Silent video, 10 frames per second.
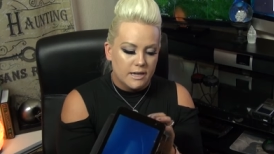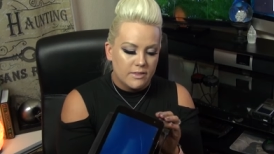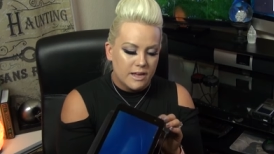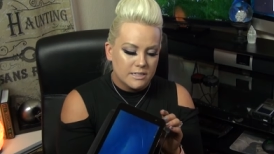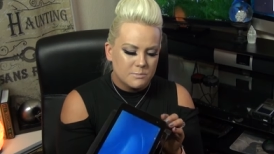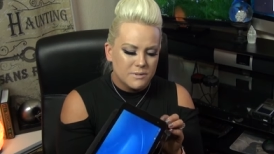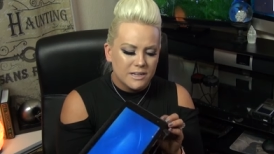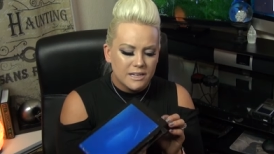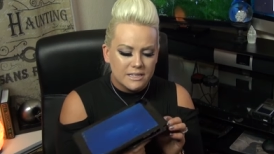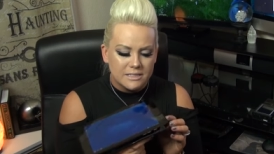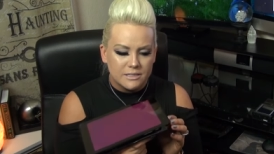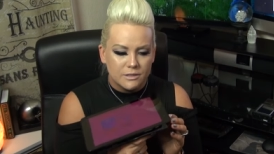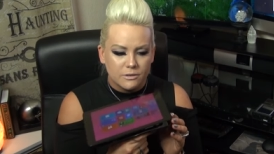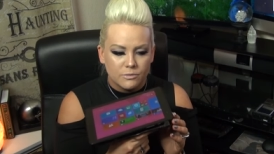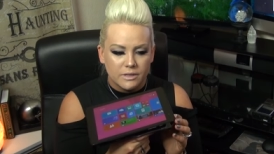And that's because
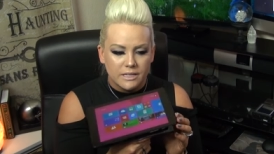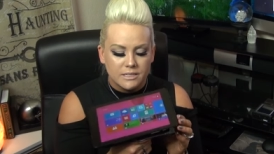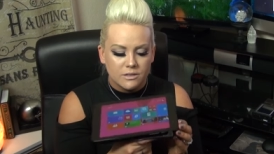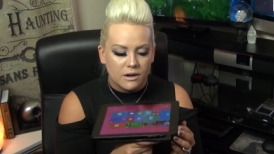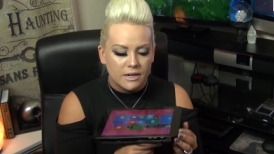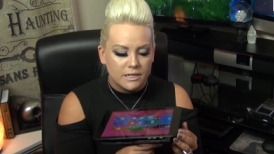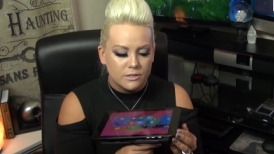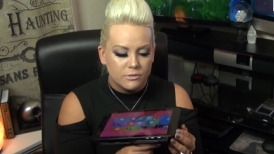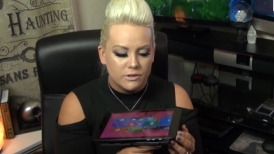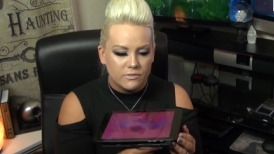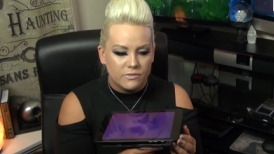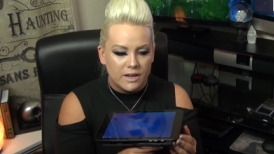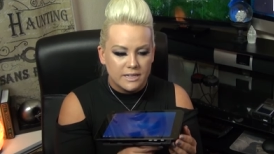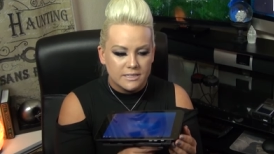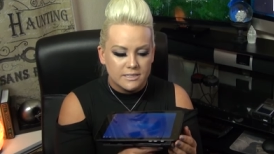you're really starting to
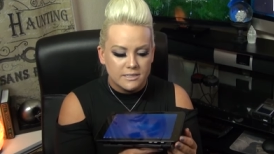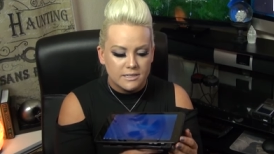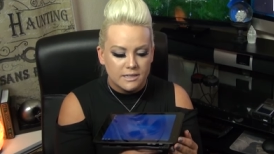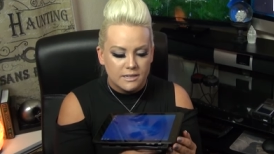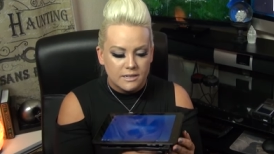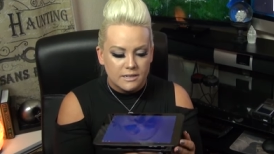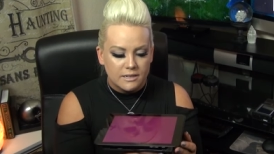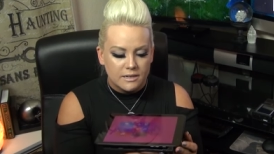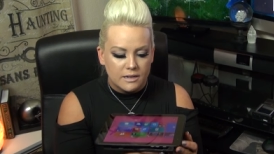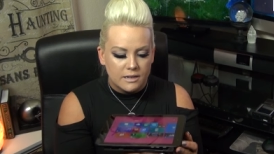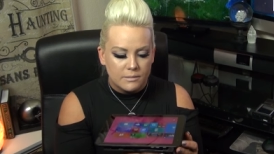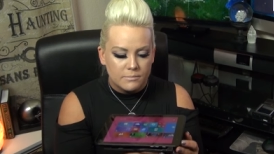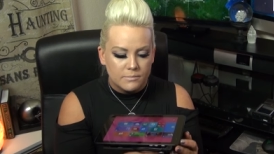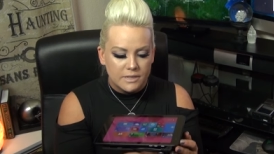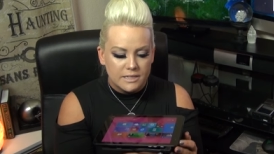invest
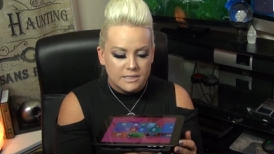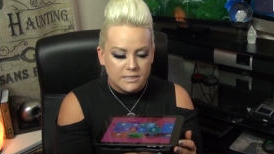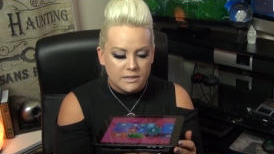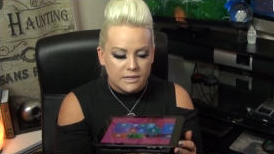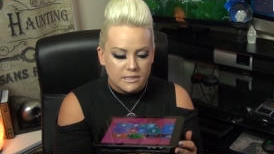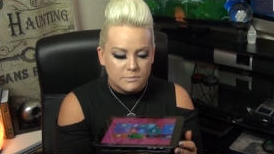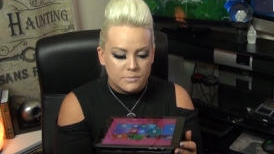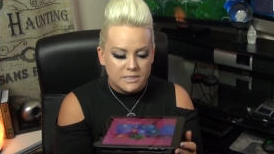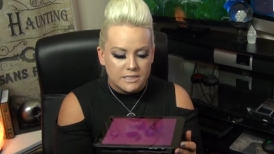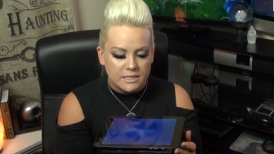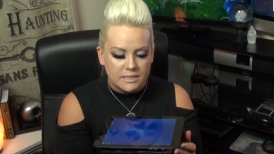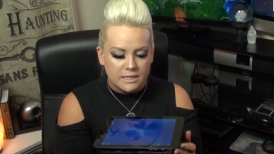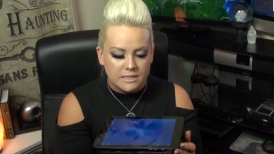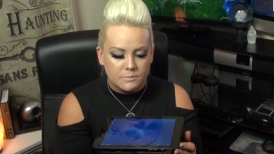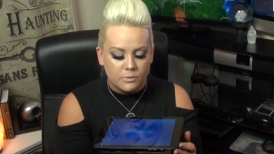um, in a serious business
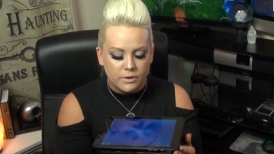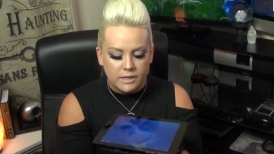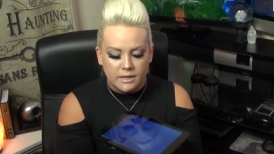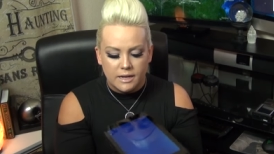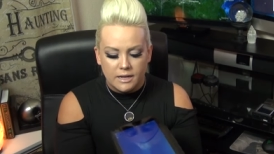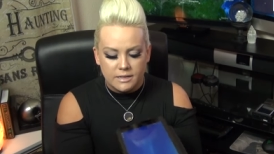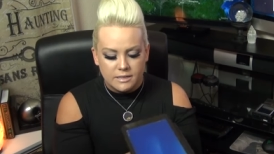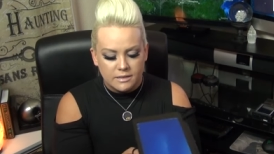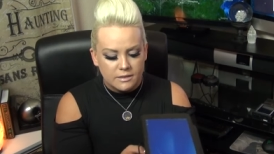at this point and